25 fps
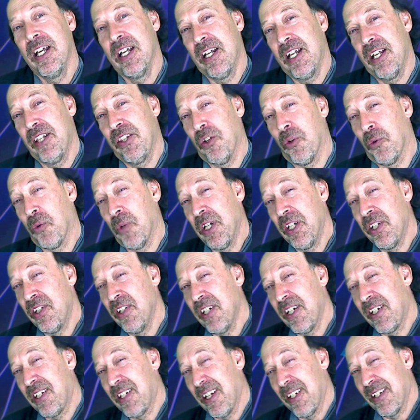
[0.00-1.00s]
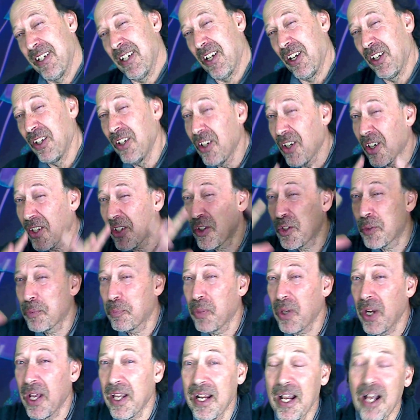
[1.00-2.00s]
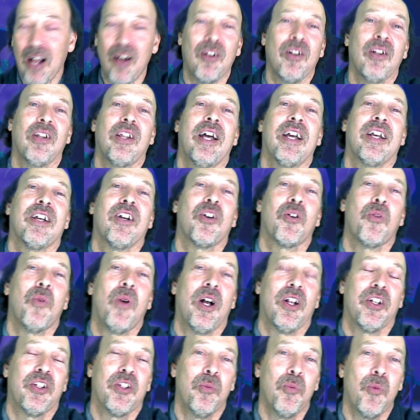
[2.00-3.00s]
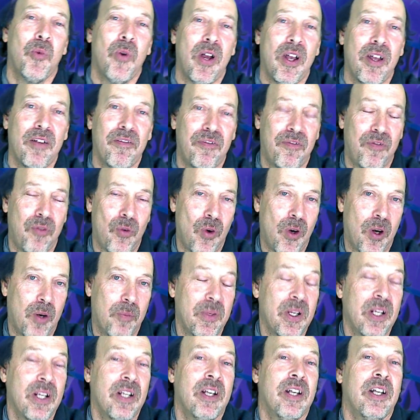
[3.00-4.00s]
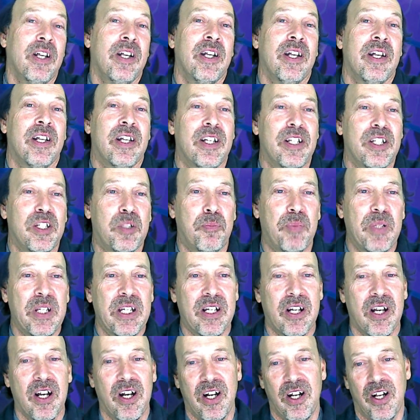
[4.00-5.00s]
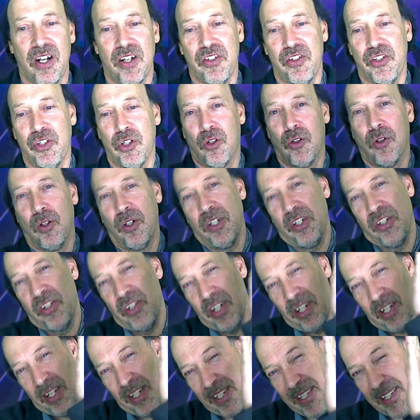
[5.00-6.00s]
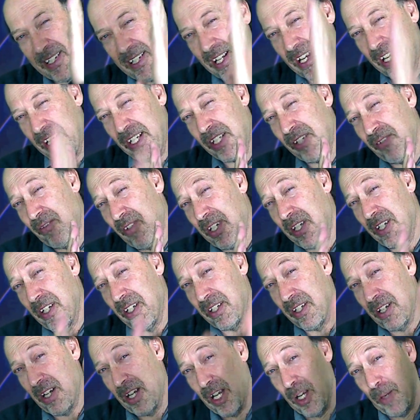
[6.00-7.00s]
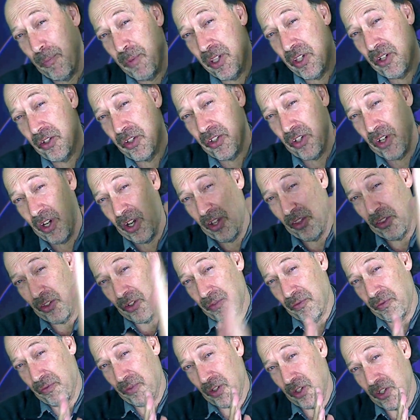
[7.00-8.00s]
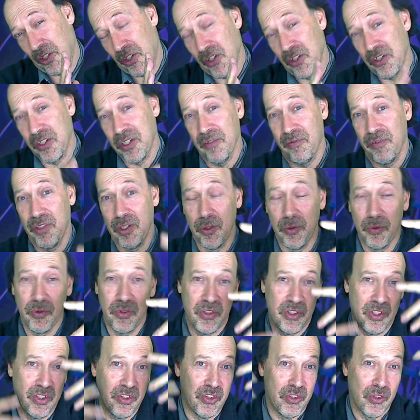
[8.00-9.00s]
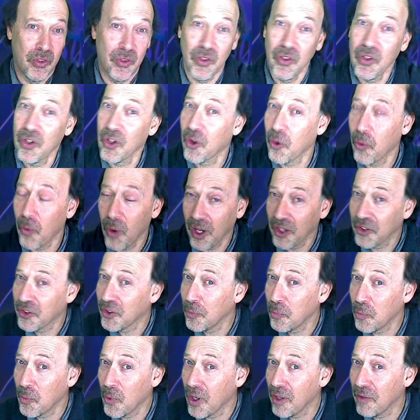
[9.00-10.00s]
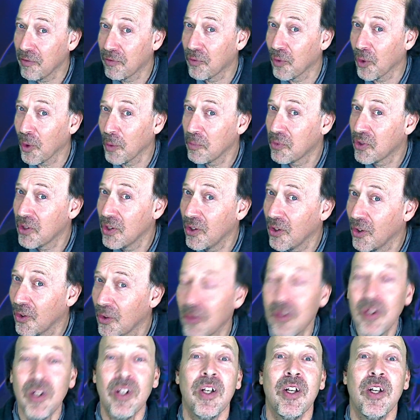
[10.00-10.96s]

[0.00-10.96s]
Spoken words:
And the reason it doesn't look spread out like a quantum waveform is because you're only seeing a slice of it at a time, and there's other versions of you since you're in a quantum waveform too,